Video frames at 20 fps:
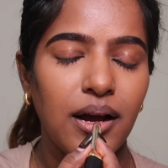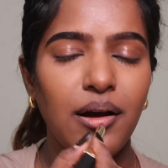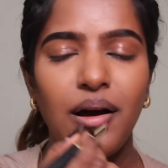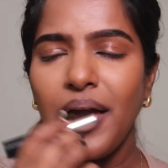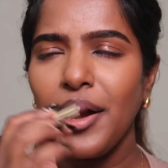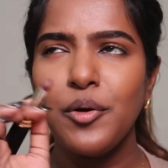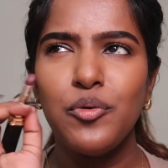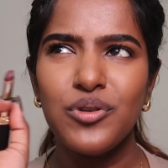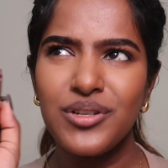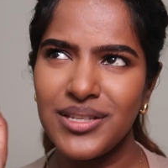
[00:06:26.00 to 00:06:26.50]

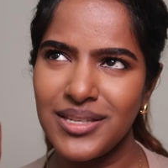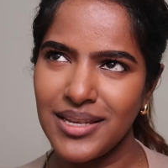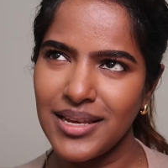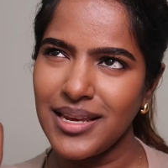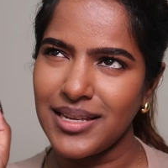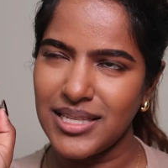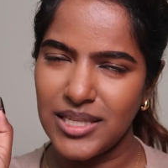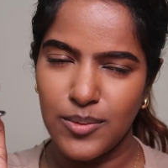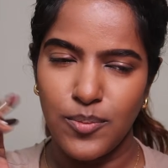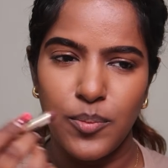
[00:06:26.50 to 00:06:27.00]
I won't say
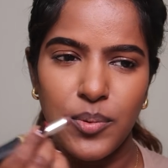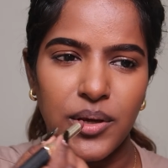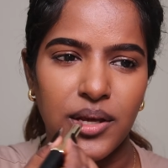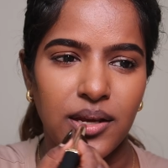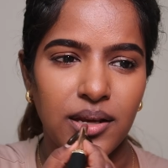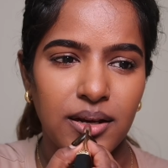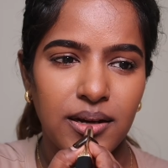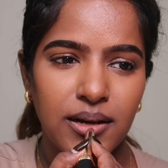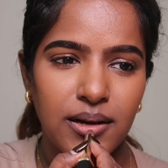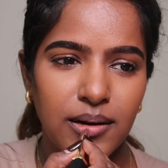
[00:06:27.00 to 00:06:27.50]
it's
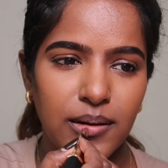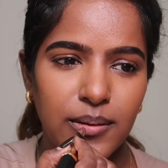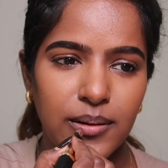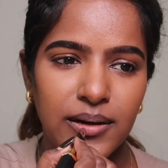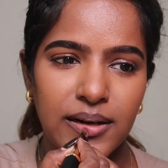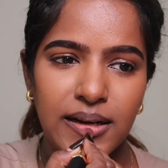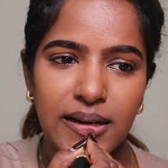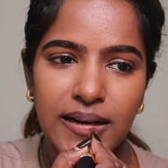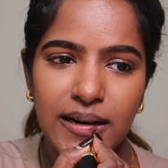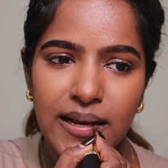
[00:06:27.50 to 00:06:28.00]
pink,
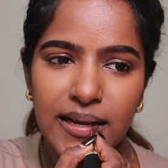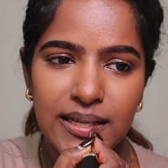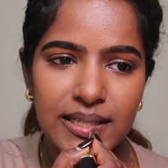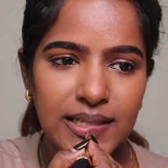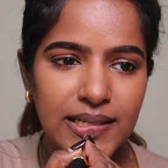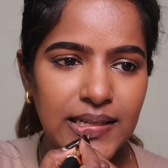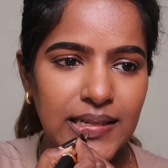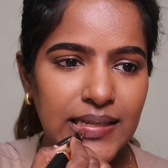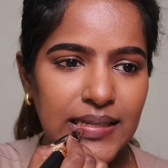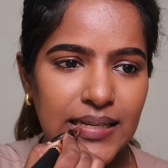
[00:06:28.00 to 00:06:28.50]
but it has
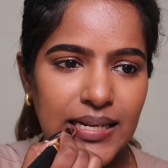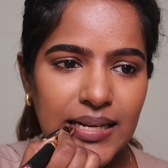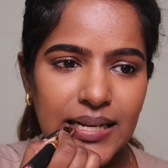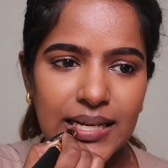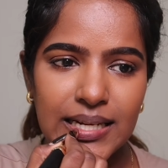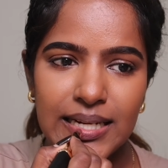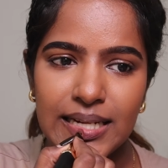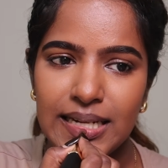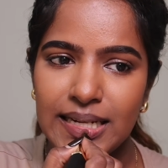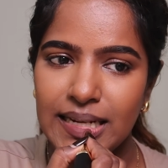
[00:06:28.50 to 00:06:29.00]
a
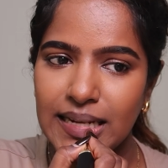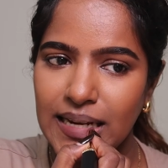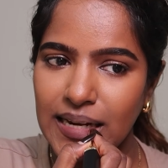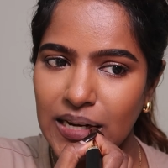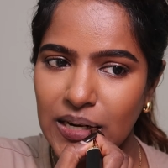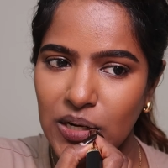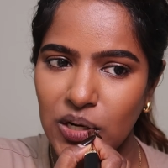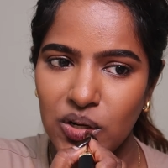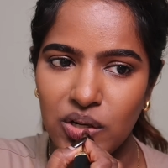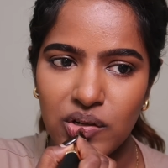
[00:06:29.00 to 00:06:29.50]
slight
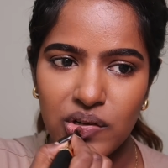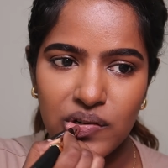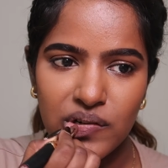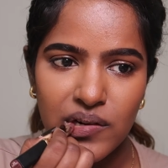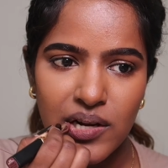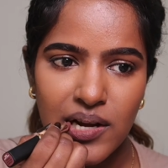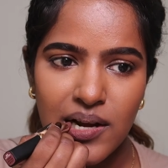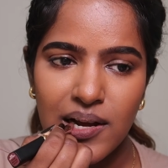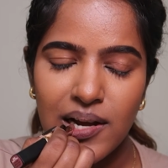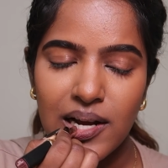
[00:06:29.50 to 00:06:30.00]
hint of
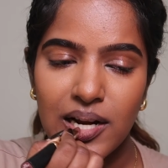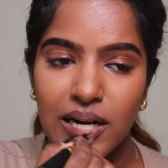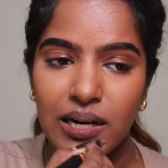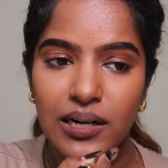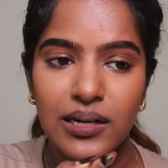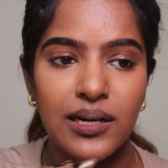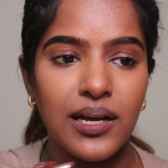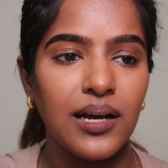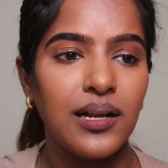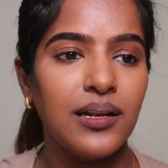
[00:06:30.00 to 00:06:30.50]

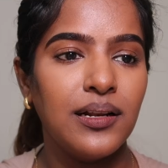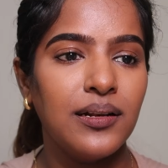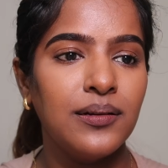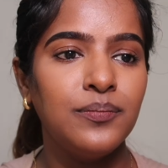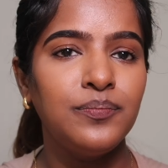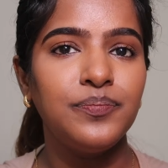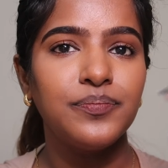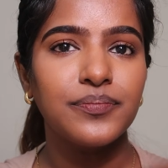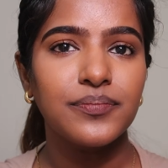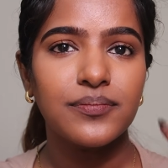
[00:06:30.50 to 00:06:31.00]

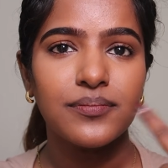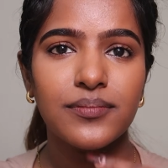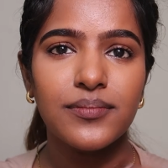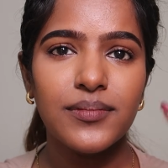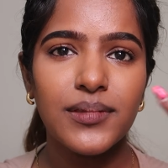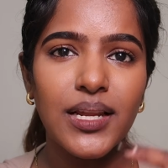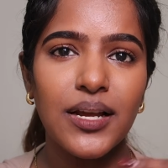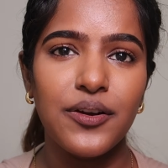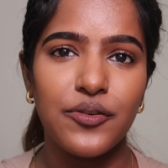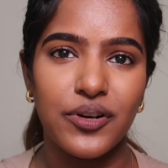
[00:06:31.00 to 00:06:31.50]
dull
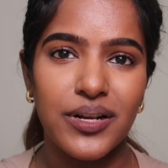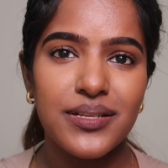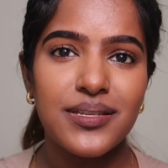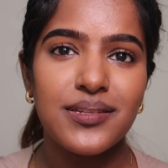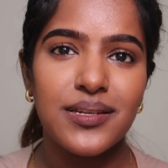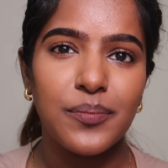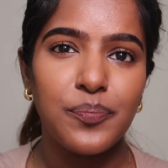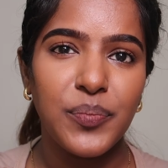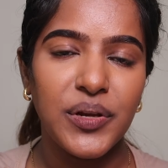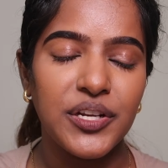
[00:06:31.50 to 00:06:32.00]

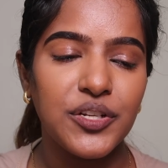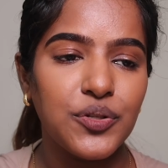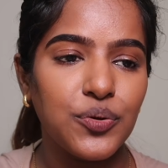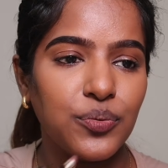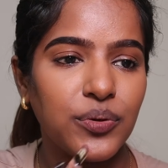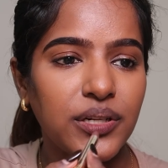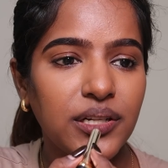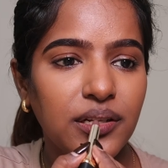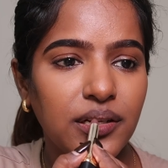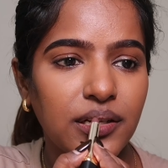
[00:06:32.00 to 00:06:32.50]
rustic pink to it.